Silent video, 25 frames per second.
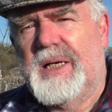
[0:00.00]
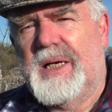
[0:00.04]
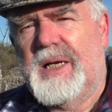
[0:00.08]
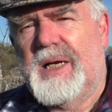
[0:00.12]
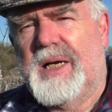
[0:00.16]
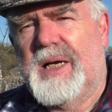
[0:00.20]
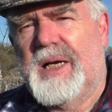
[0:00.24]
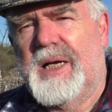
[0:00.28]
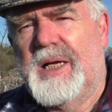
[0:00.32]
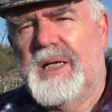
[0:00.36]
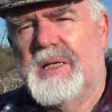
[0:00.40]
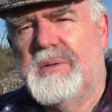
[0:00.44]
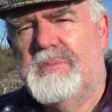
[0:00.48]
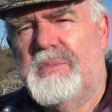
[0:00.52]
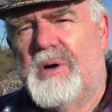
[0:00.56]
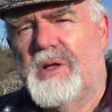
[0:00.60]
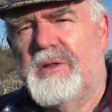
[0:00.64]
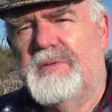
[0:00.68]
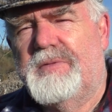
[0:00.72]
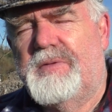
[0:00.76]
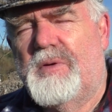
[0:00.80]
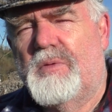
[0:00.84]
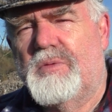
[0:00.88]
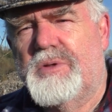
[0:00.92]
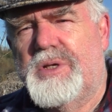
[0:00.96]
and by the
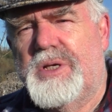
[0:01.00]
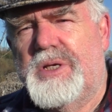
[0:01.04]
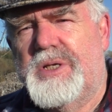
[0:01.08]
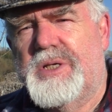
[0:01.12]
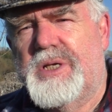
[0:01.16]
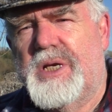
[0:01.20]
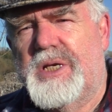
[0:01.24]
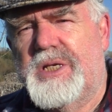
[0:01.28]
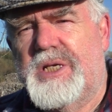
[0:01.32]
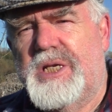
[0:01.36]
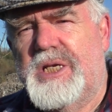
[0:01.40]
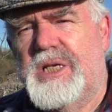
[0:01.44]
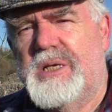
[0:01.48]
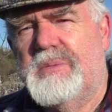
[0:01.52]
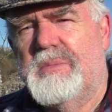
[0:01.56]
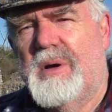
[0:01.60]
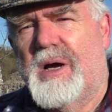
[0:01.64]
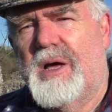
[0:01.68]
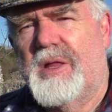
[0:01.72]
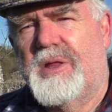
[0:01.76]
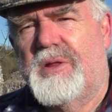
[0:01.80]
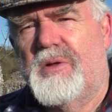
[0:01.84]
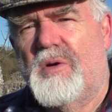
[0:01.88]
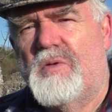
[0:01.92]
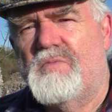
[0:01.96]
1460s he may
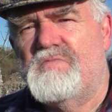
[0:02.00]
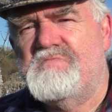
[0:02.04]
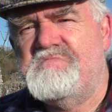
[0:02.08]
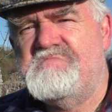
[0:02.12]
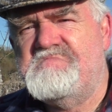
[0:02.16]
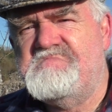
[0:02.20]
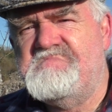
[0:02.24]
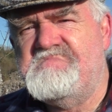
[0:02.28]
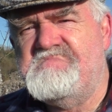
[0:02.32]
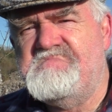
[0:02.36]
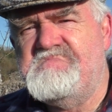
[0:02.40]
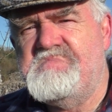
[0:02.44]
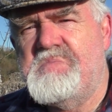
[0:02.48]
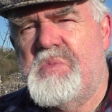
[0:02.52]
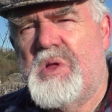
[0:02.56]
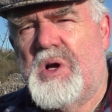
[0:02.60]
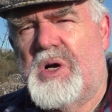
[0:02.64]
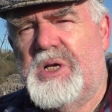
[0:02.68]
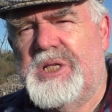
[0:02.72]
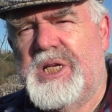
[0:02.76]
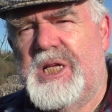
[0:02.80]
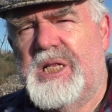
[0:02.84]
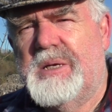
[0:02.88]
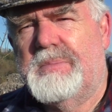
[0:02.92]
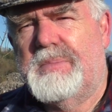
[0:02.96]
have thought,
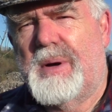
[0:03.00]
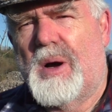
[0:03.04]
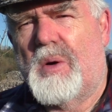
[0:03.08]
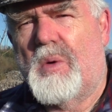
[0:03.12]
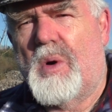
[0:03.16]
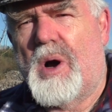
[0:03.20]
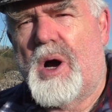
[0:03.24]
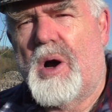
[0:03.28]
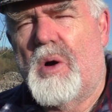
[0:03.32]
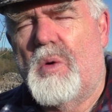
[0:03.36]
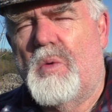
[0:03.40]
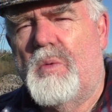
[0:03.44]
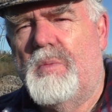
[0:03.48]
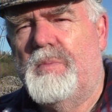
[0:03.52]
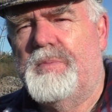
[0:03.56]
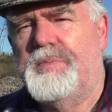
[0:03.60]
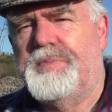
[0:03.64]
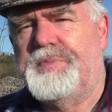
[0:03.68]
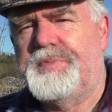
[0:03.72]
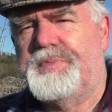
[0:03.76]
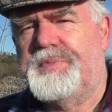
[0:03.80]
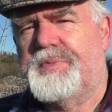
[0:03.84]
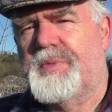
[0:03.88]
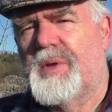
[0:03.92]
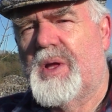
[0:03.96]
I need a bolt hole.
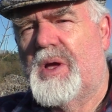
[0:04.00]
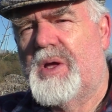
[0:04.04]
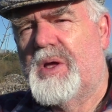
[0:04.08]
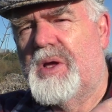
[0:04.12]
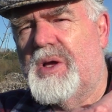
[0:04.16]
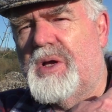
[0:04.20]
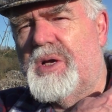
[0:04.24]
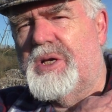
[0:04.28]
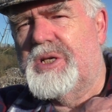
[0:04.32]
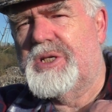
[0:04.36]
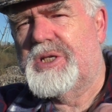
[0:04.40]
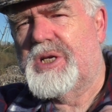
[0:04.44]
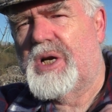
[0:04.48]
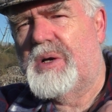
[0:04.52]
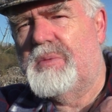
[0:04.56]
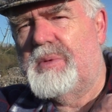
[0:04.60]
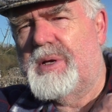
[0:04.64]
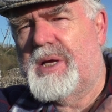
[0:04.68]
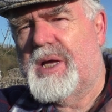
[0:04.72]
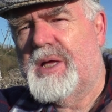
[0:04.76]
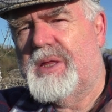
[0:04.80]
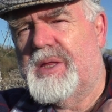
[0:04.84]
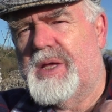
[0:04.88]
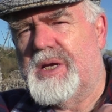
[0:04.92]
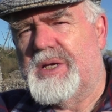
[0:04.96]
So we
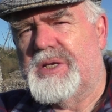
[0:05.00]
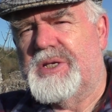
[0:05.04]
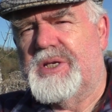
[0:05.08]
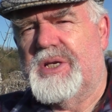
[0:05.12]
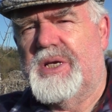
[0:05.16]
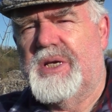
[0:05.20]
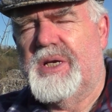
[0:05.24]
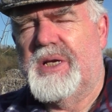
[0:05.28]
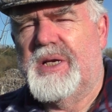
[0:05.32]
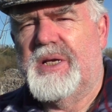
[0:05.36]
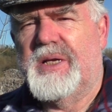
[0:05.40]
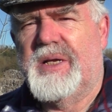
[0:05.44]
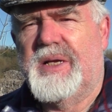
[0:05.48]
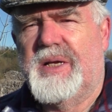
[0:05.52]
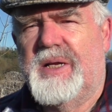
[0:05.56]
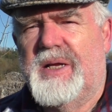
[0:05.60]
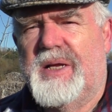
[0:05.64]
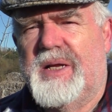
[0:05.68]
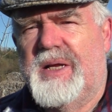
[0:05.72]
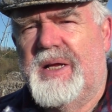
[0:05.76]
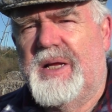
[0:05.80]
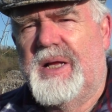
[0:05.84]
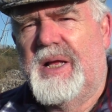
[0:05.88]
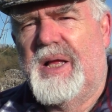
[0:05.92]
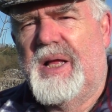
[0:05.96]
get this.
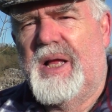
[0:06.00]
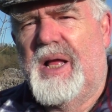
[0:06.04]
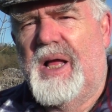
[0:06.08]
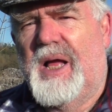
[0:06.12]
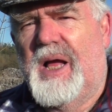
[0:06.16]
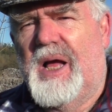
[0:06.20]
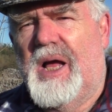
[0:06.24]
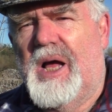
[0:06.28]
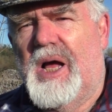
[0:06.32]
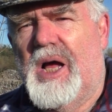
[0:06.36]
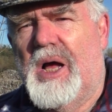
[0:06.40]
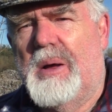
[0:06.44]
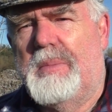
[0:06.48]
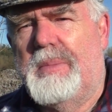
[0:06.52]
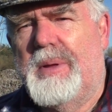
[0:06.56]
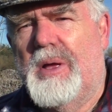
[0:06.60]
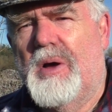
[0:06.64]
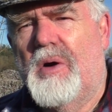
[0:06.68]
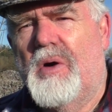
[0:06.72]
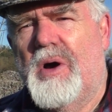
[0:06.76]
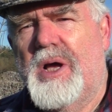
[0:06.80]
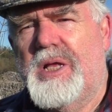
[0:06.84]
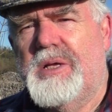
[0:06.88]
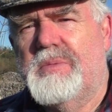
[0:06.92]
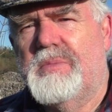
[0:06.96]

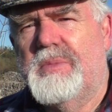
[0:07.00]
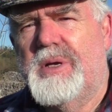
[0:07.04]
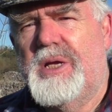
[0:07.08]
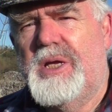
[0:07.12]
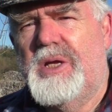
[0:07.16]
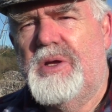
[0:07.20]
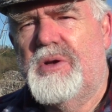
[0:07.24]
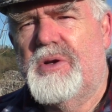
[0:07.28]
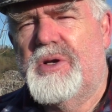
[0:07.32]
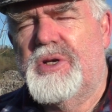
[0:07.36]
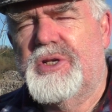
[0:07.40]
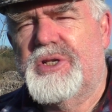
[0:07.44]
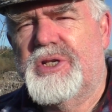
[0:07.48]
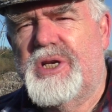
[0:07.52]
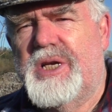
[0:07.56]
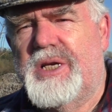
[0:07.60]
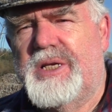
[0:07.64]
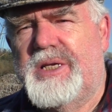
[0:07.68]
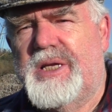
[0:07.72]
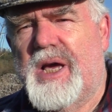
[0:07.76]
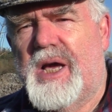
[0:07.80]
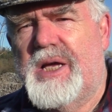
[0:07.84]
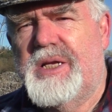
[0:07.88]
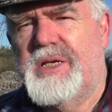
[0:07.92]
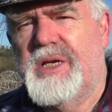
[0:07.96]
Behind me you can see a
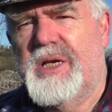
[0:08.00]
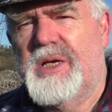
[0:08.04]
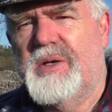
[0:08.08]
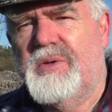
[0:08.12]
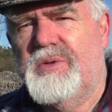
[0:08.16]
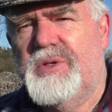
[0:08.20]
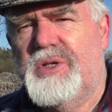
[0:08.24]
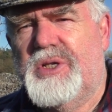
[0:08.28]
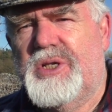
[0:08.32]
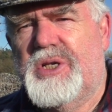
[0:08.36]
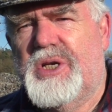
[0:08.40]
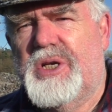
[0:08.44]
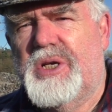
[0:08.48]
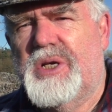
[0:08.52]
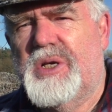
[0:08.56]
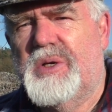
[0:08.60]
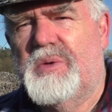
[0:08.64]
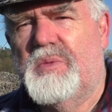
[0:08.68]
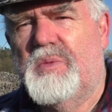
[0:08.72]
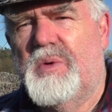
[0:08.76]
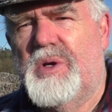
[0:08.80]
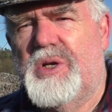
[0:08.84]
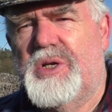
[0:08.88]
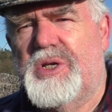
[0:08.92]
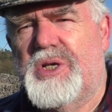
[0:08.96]
gatehouse,
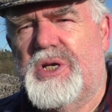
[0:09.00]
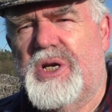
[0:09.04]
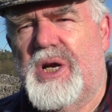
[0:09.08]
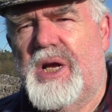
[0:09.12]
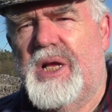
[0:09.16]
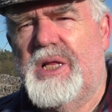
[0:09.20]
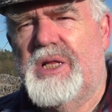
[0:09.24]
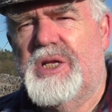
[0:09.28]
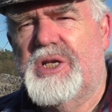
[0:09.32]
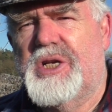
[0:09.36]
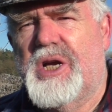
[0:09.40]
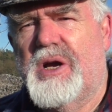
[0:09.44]
which English